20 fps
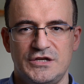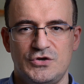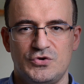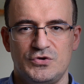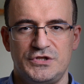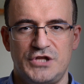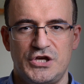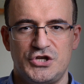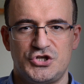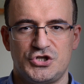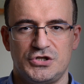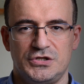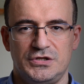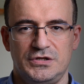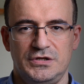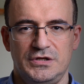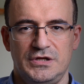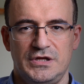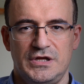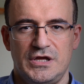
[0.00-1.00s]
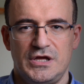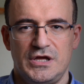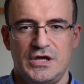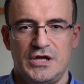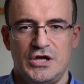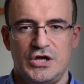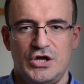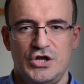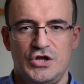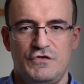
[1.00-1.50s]
condition
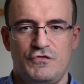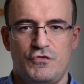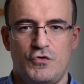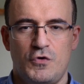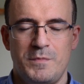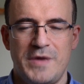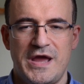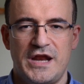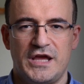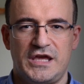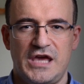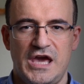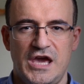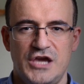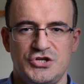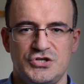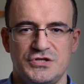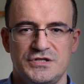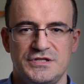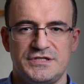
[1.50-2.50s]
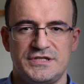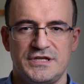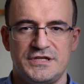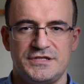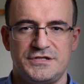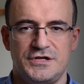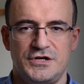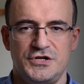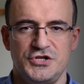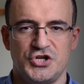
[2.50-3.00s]
for medications and
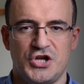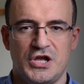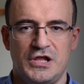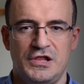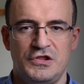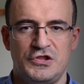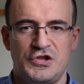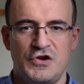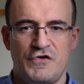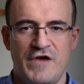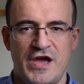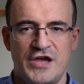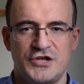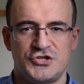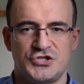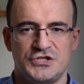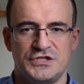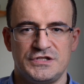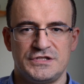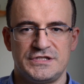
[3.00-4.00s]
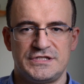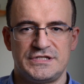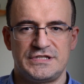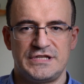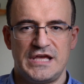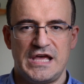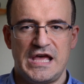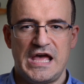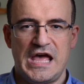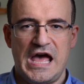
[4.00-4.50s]
surgical interventions
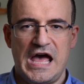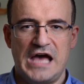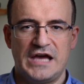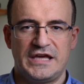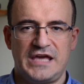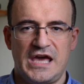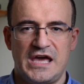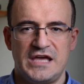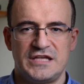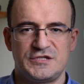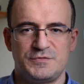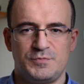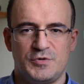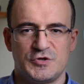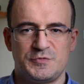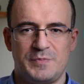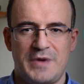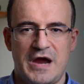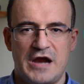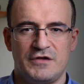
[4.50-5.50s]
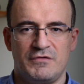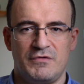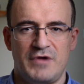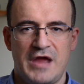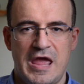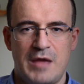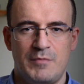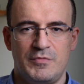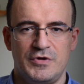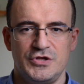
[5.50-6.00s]
against postpartum
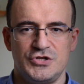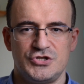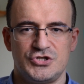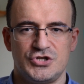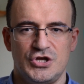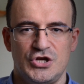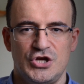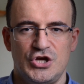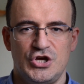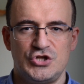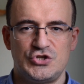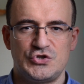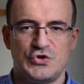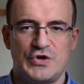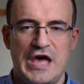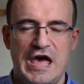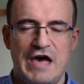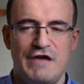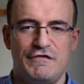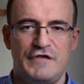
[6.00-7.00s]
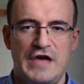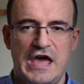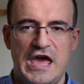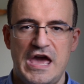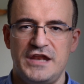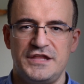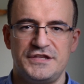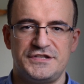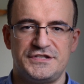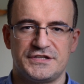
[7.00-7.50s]
hemorrhage to have
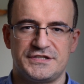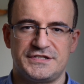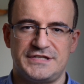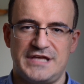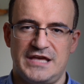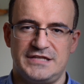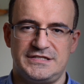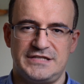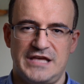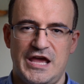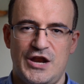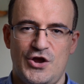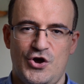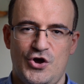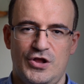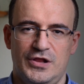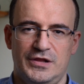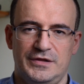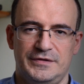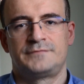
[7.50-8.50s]
any success at all.